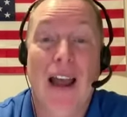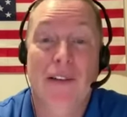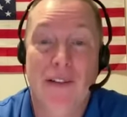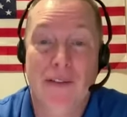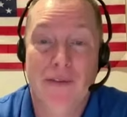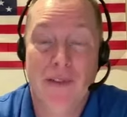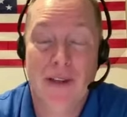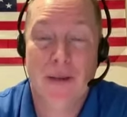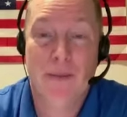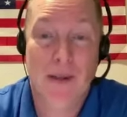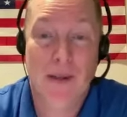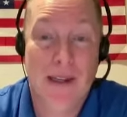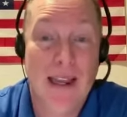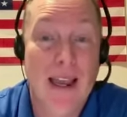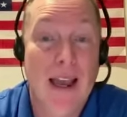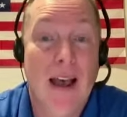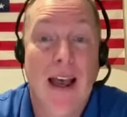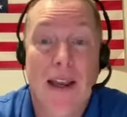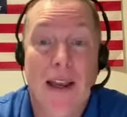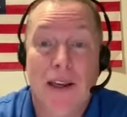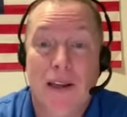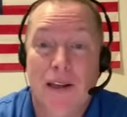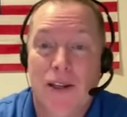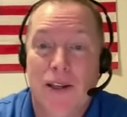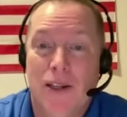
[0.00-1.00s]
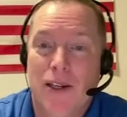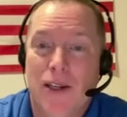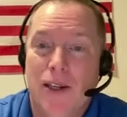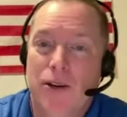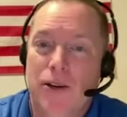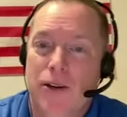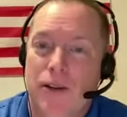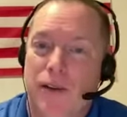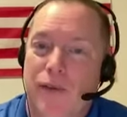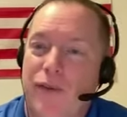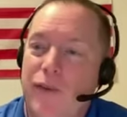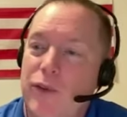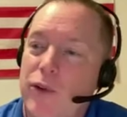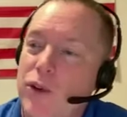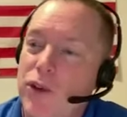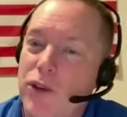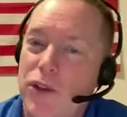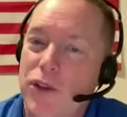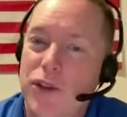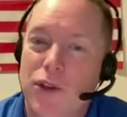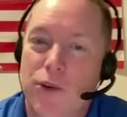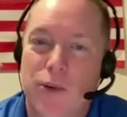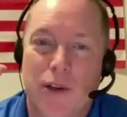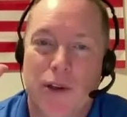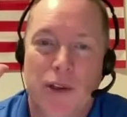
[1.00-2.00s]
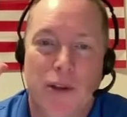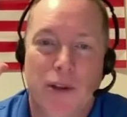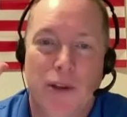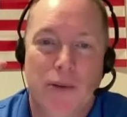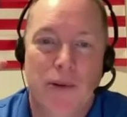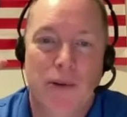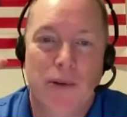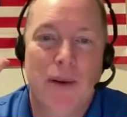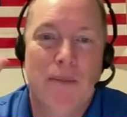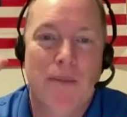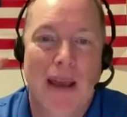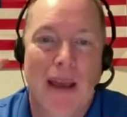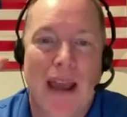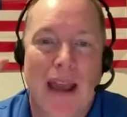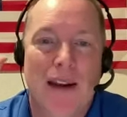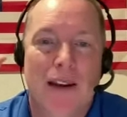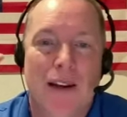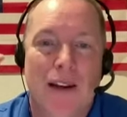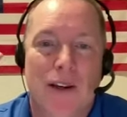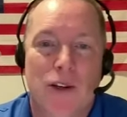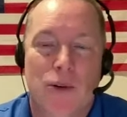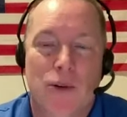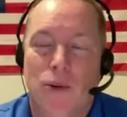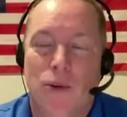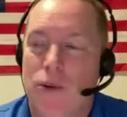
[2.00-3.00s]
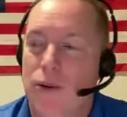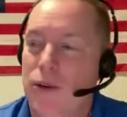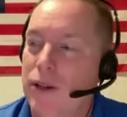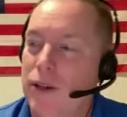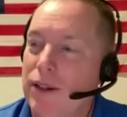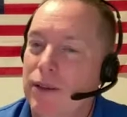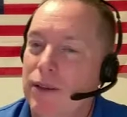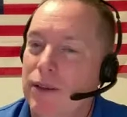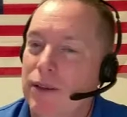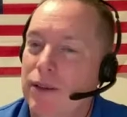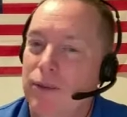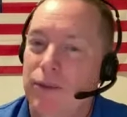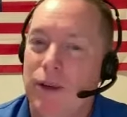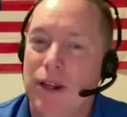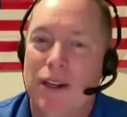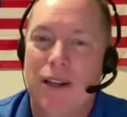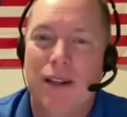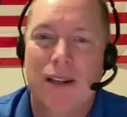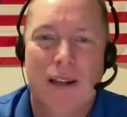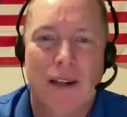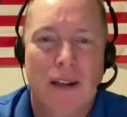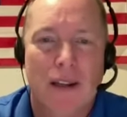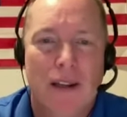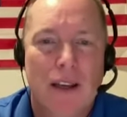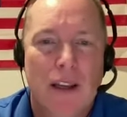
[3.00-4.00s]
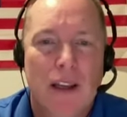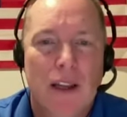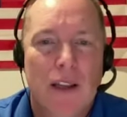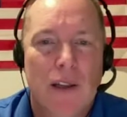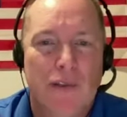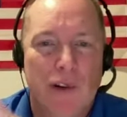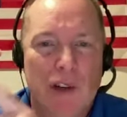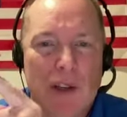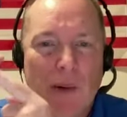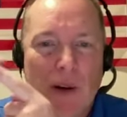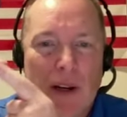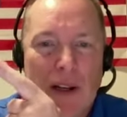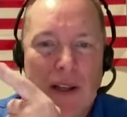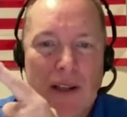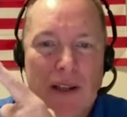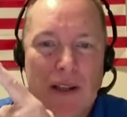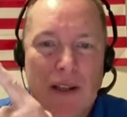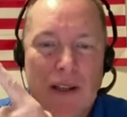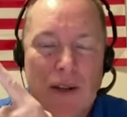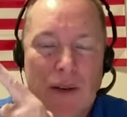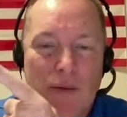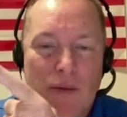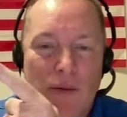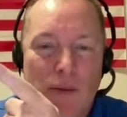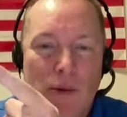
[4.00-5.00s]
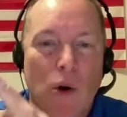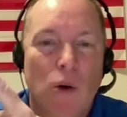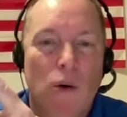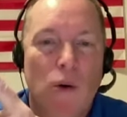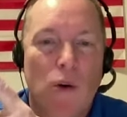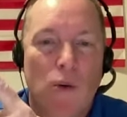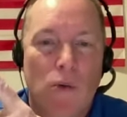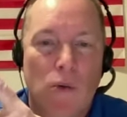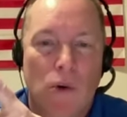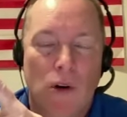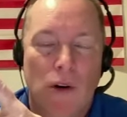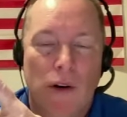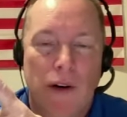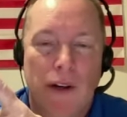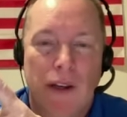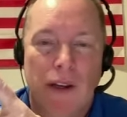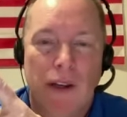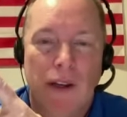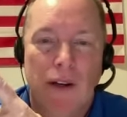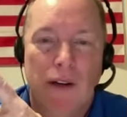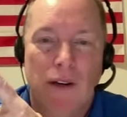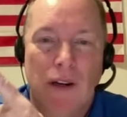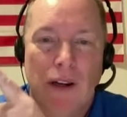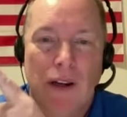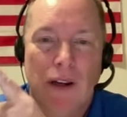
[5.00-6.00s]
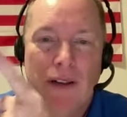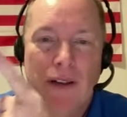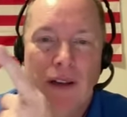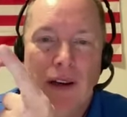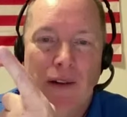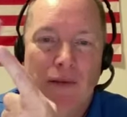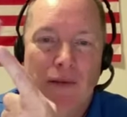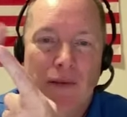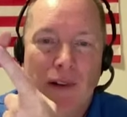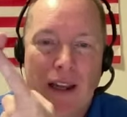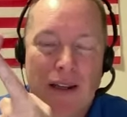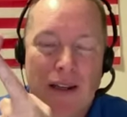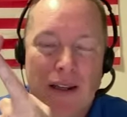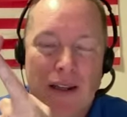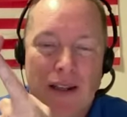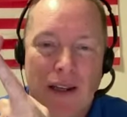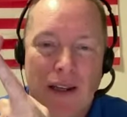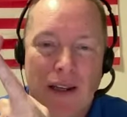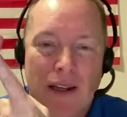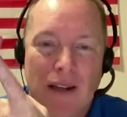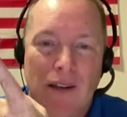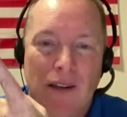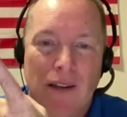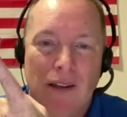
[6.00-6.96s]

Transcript: Yeah, I consider the first 2 or 3 mandatory. What is it? The first one is Rogue Warrior, and then Red Cell. Yeah.